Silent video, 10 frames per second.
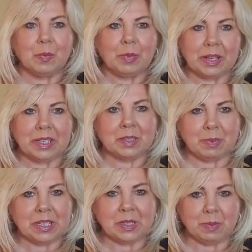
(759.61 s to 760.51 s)
Please,
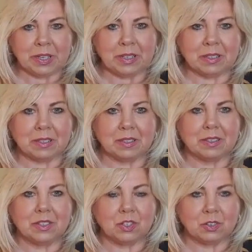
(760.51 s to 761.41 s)
please, please
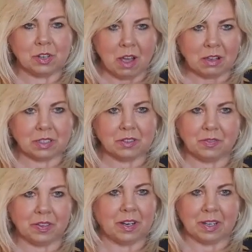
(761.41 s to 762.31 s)
do not
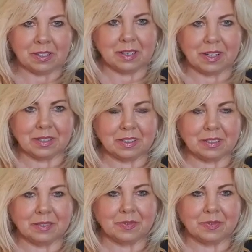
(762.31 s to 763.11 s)
feel isolated.